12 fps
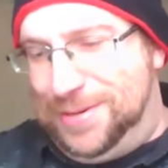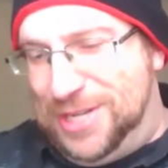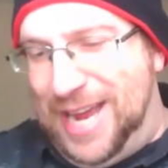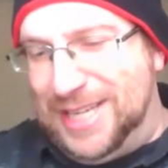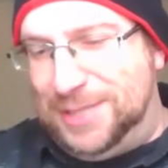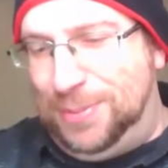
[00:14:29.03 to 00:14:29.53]

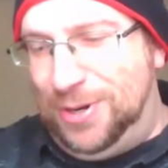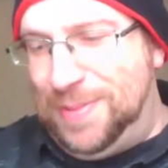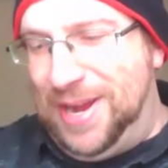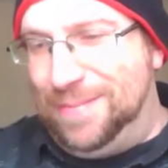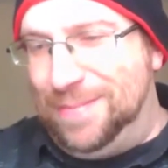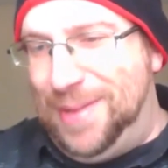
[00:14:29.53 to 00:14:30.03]
Jasper,
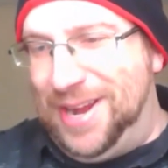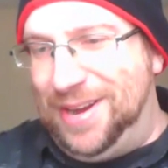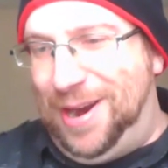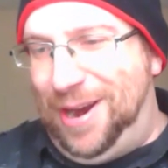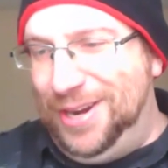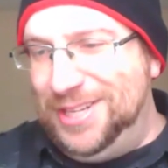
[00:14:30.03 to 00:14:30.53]
my my
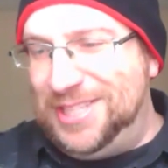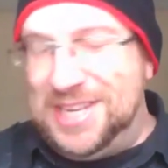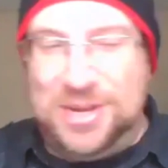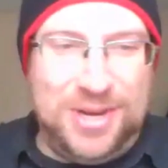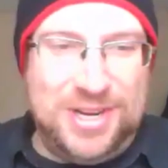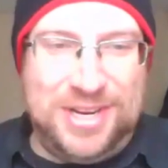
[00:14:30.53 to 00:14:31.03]
artist,
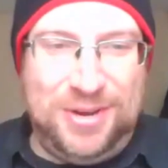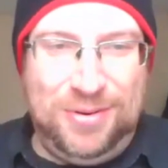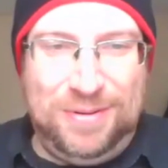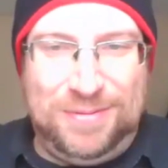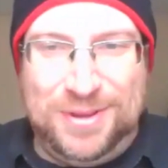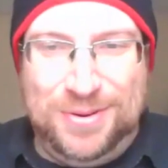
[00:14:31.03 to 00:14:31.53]
he went and did a
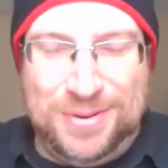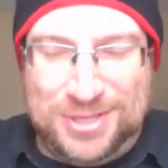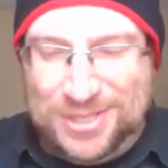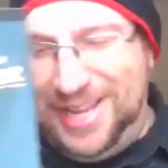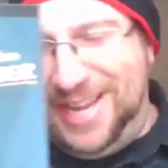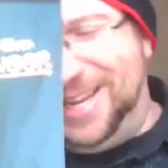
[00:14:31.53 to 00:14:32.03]
review, which
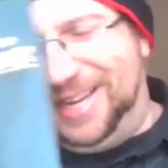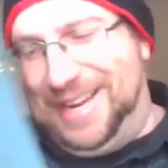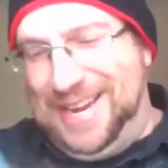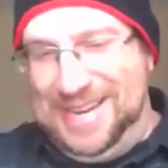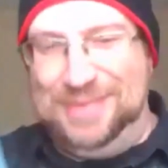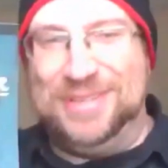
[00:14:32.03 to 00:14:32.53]
is like,
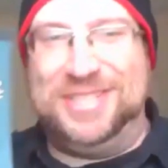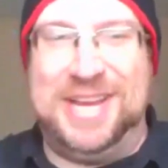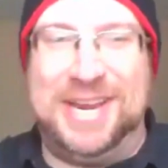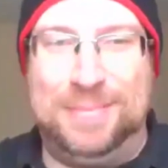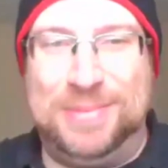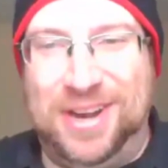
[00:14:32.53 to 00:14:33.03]
and he even
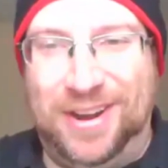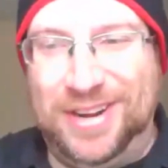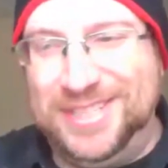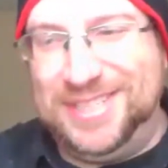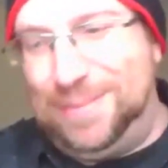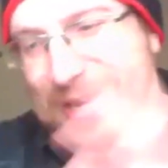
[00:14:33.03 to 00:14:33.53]
said I'm the
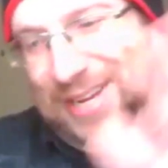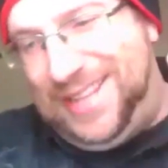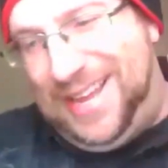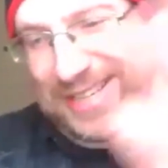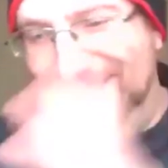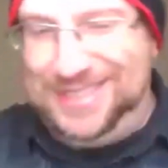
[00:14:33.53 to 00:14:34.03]
artist, and I'm like,
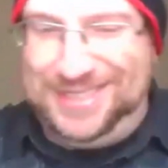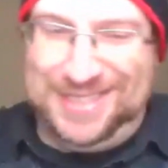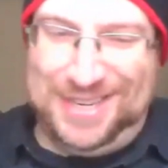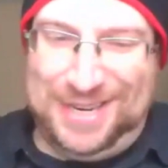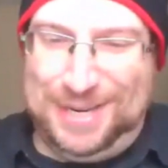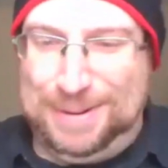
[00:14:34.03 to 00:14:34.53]
thanks.
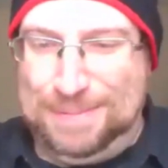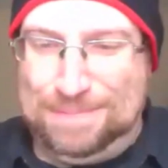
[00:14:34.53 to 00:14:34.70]
Um,